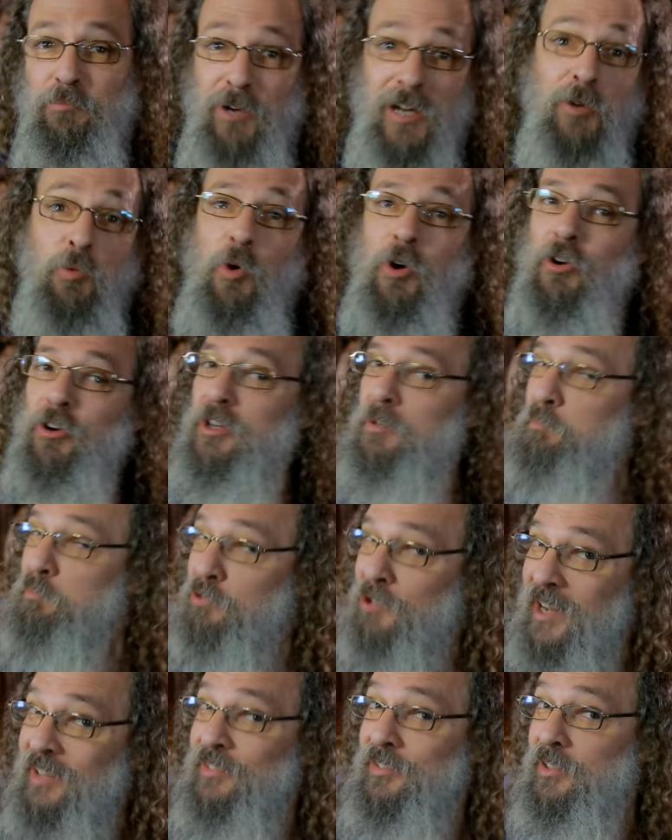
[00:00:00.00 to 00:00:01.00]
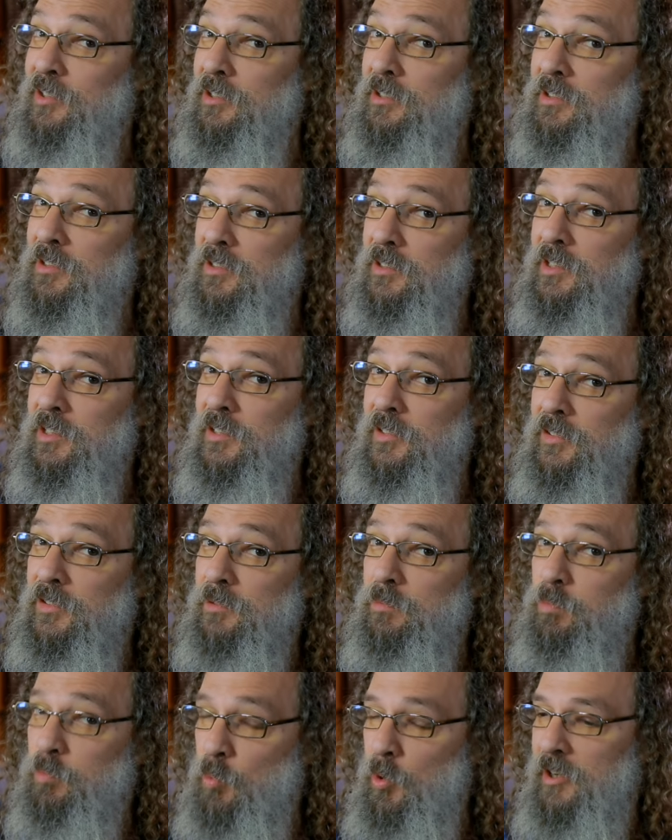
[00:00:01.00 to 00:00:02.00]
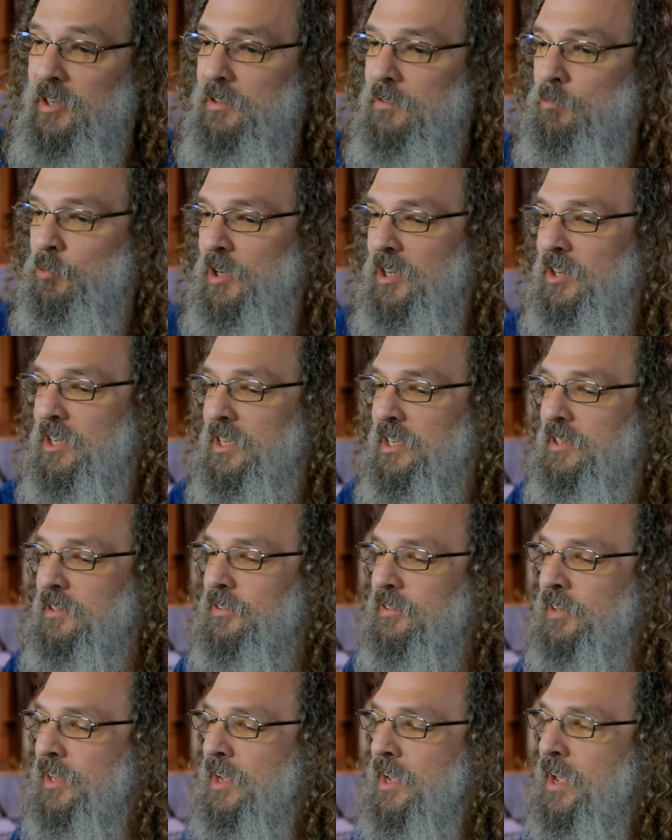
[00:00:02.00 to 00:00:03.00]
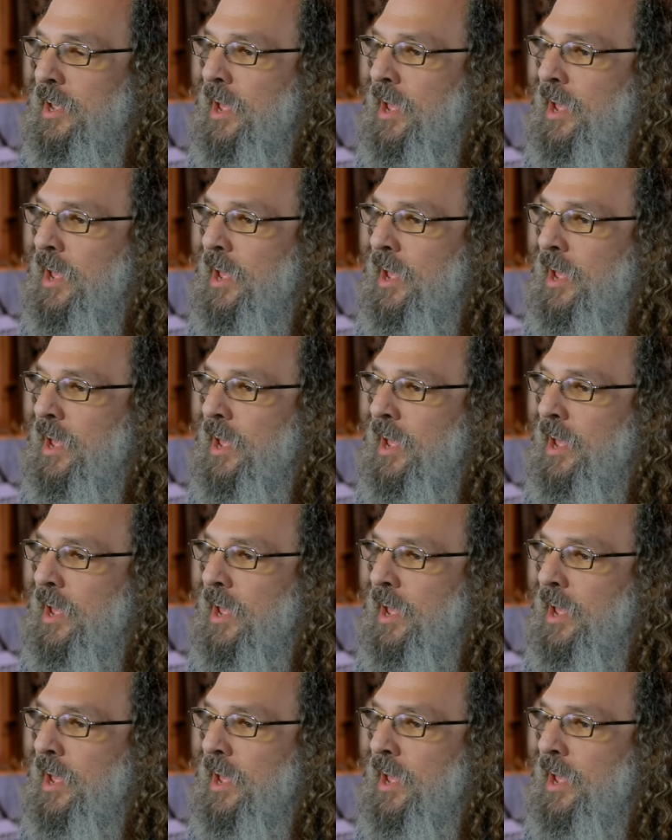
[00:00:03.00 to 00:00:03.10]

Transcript: brick wall compressor is what it really is.